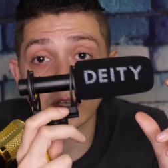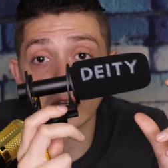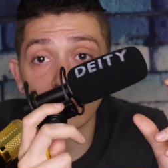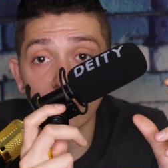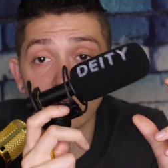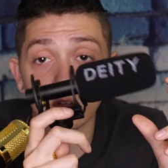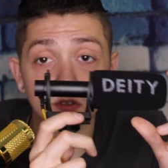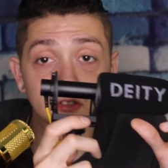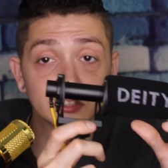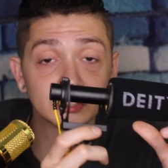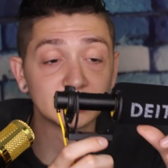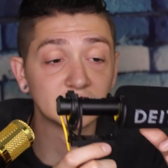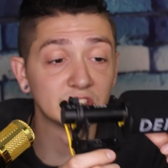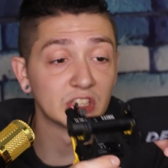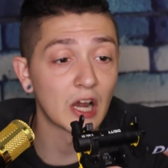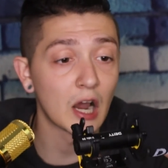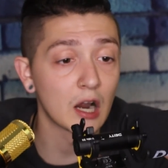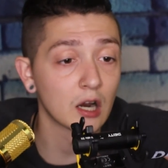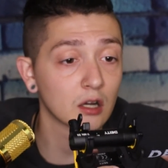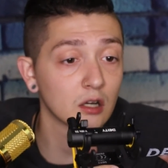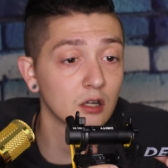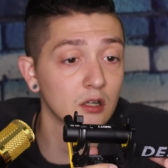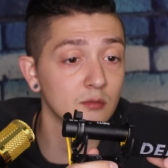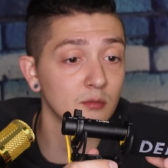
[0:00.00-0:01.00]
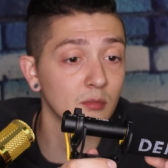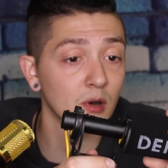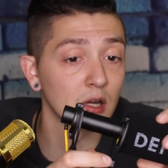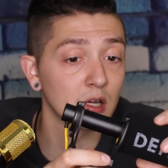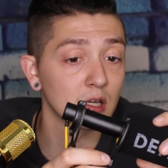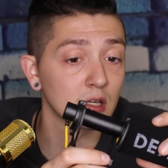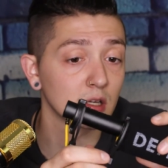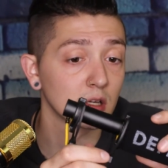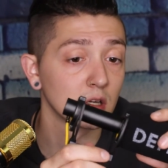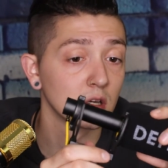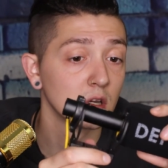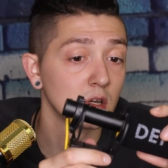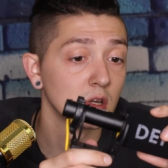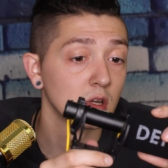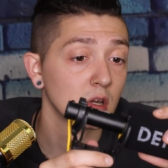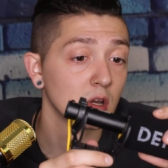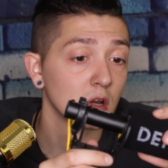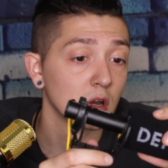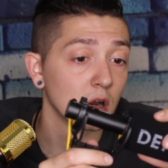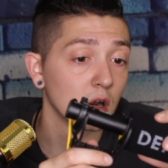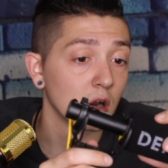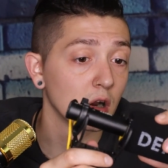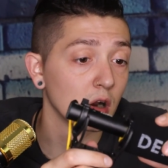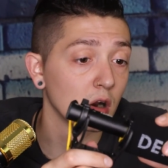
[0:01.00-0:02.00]
They call it the shotgun mic.
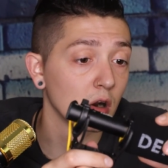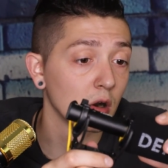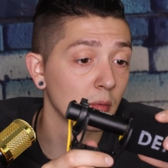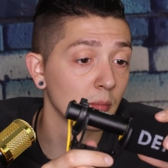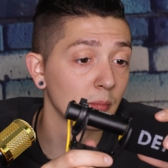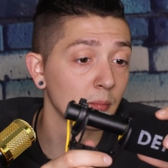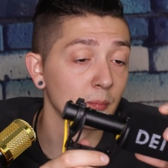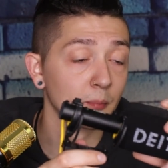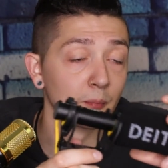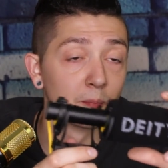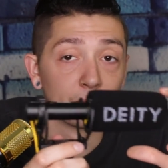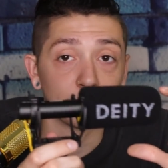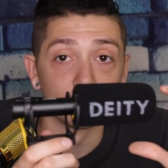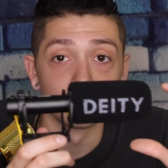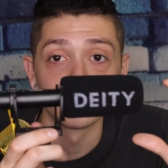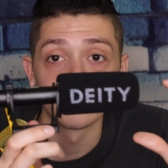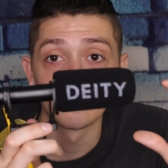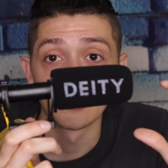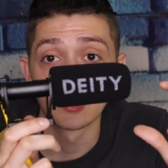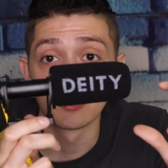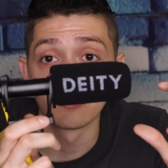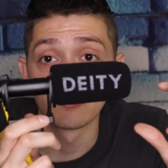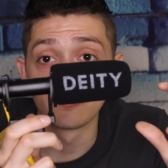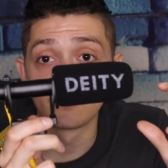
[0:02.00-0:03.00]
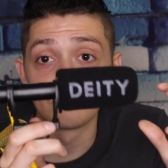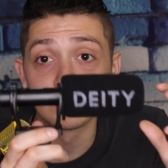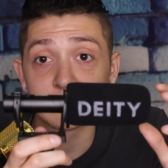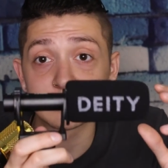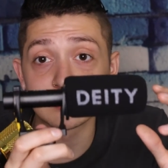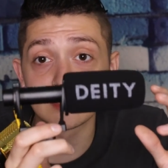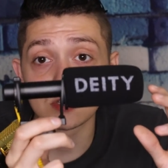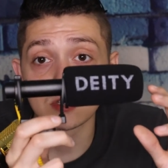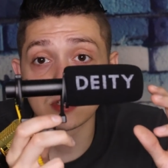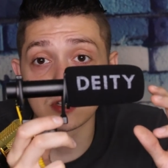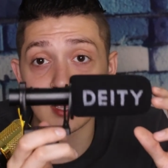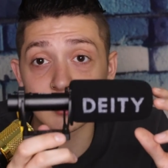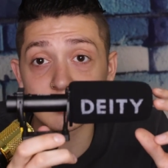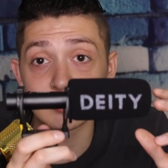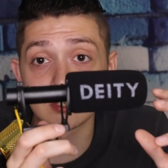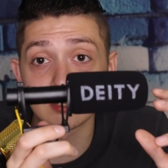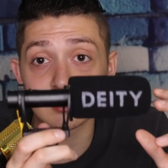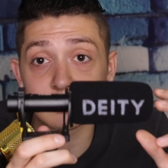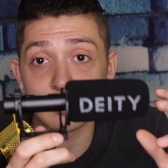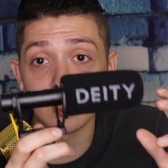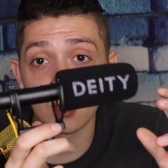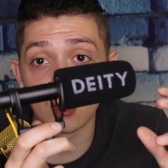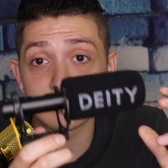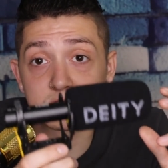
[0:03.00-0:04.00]
Um, fits
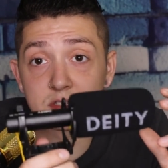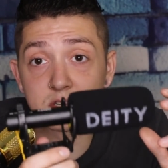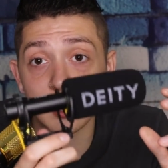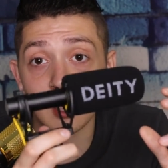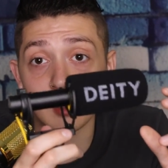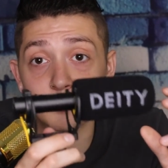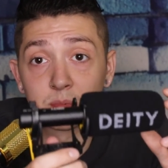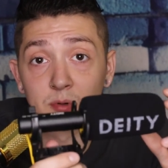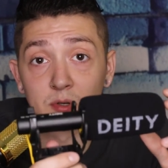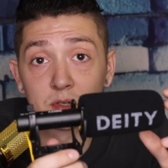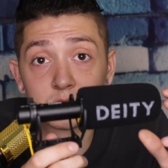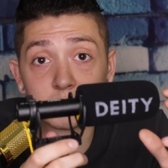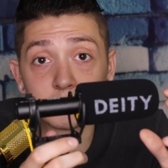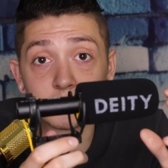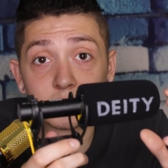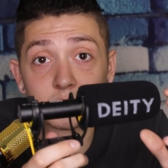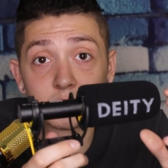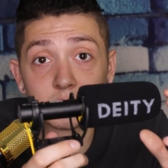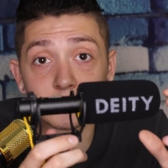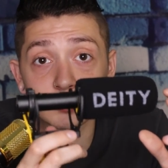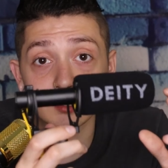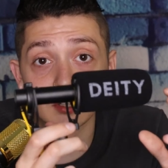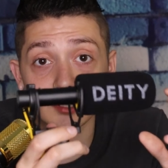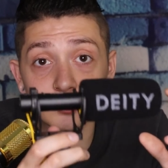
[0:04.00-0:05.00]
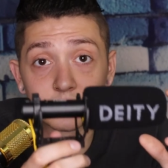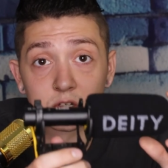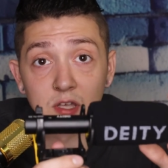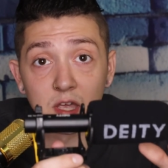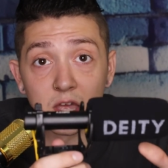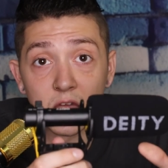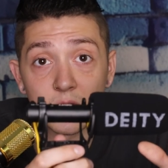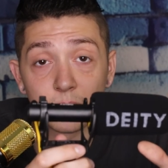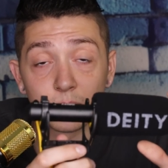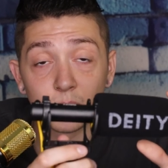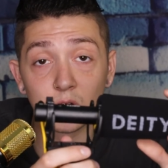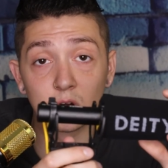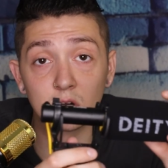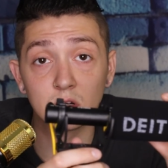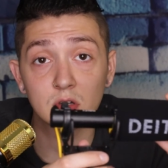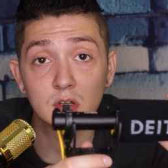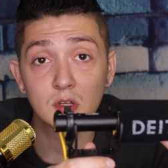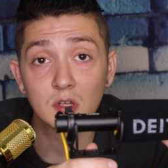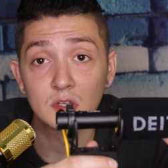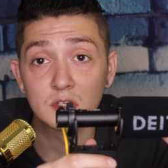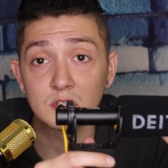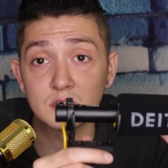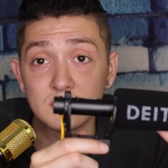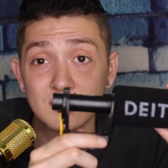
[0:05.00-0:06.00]
nicely on top of your, your camera.
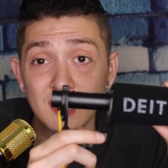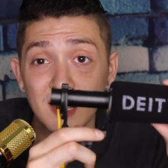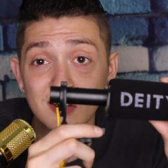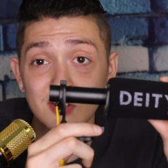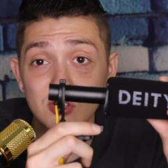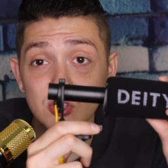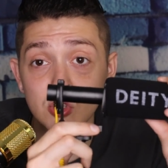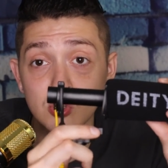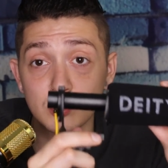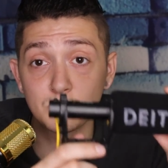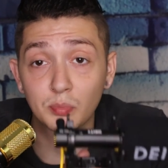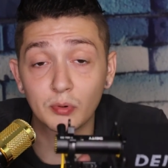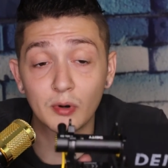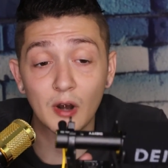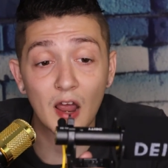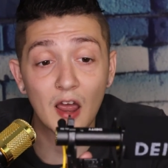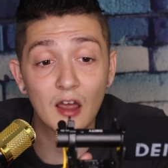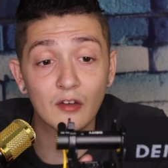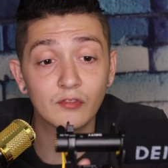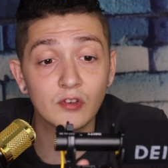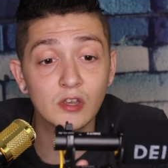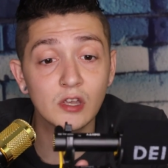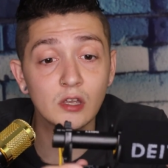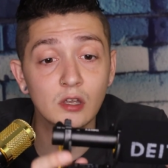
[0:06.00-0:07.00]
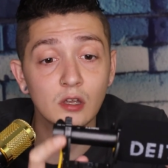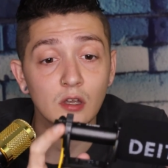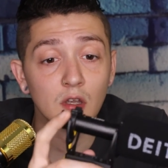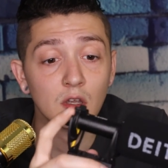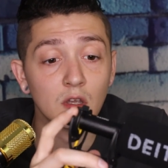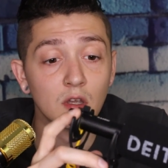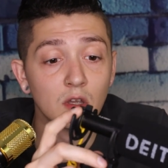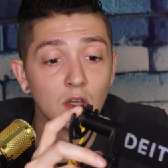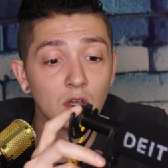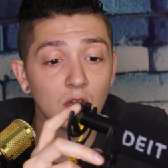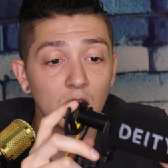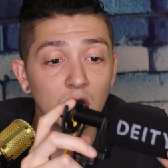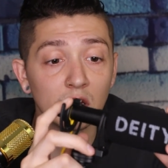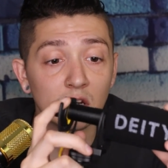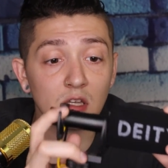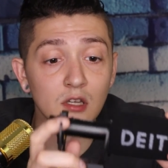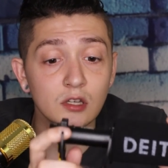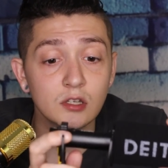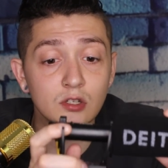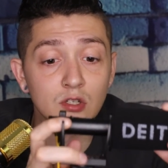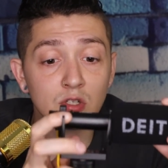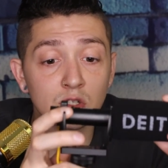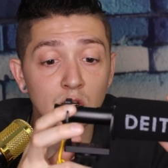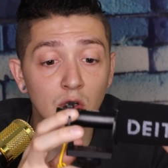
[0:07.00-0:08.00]
It's not super heavy. It
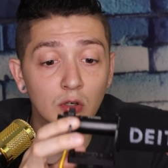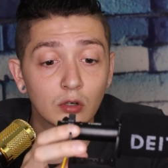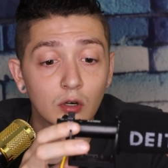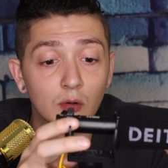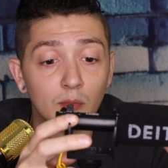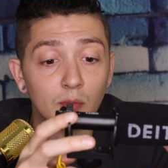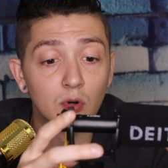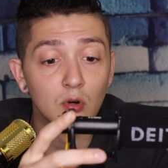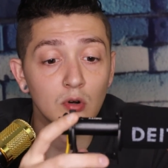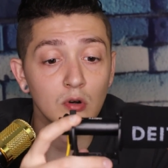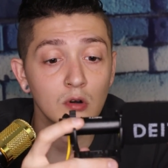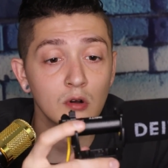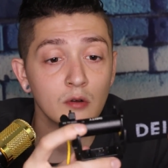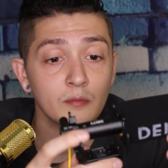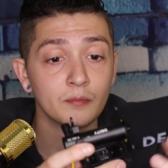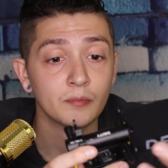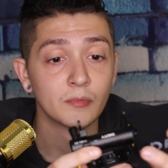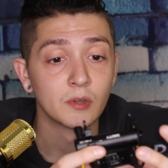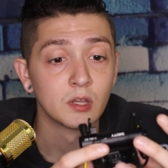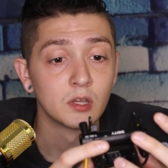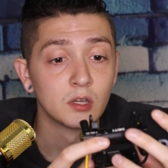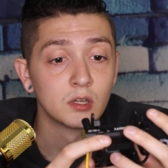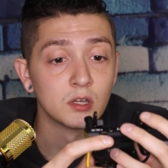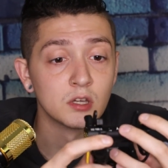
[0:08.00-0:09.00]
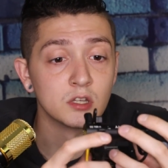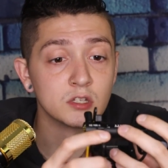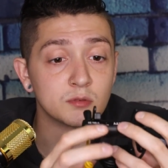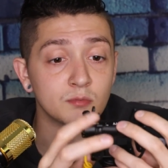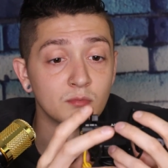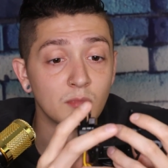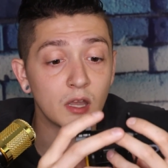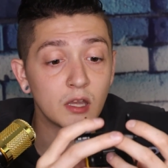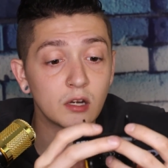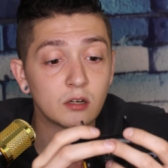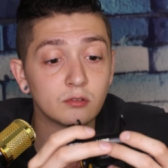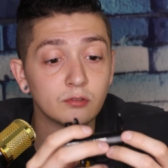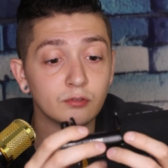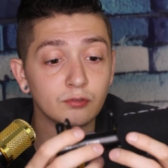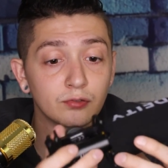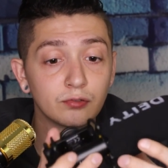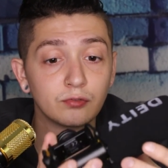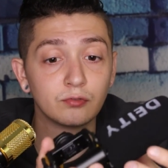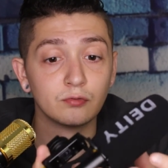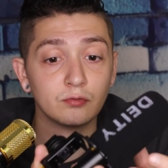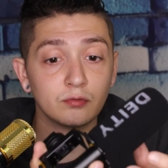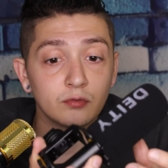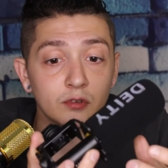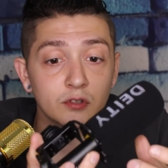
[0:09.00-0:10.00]
is durable. It's made of
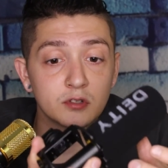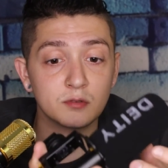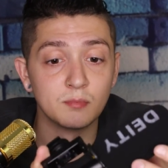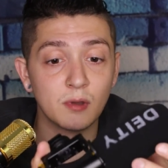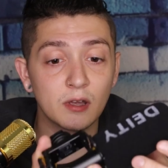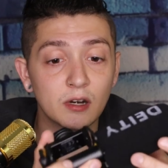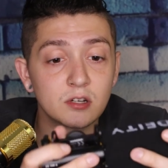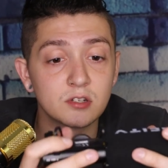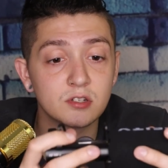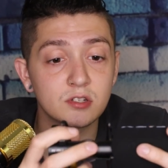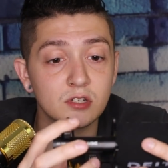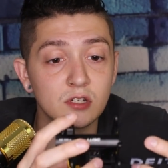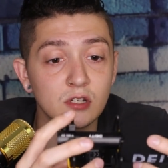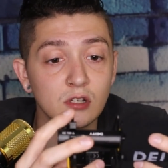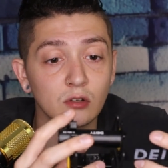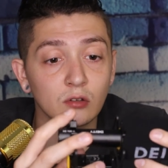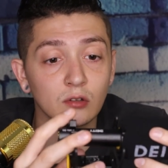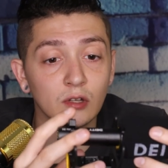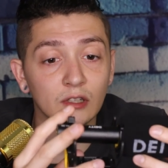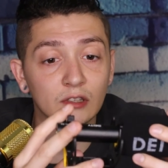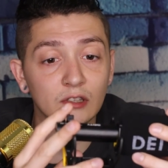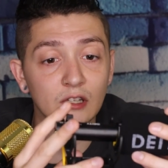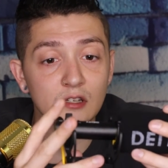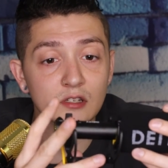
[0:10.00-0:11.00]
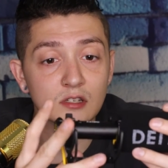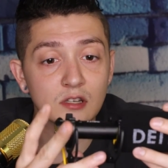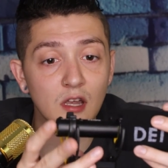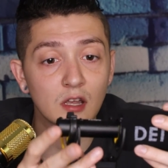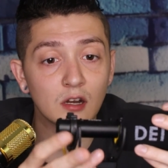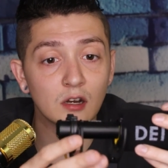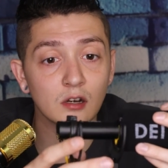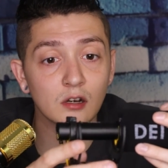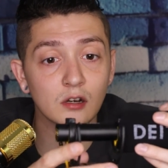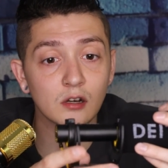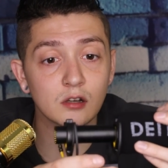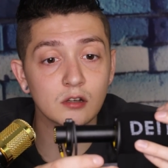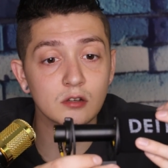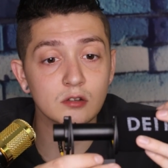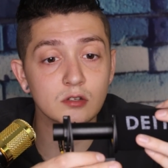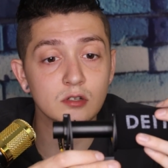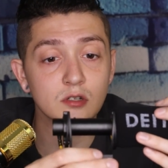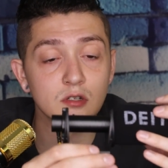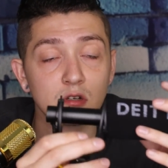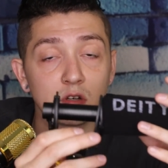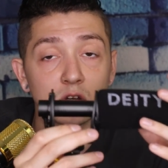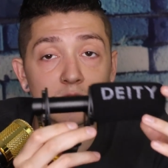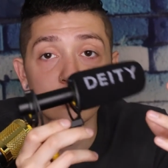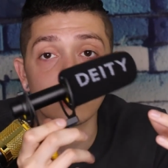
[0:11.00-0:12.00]
it's made of steel, like they said it
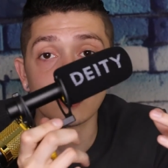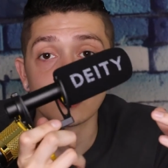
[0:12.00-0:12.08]
is.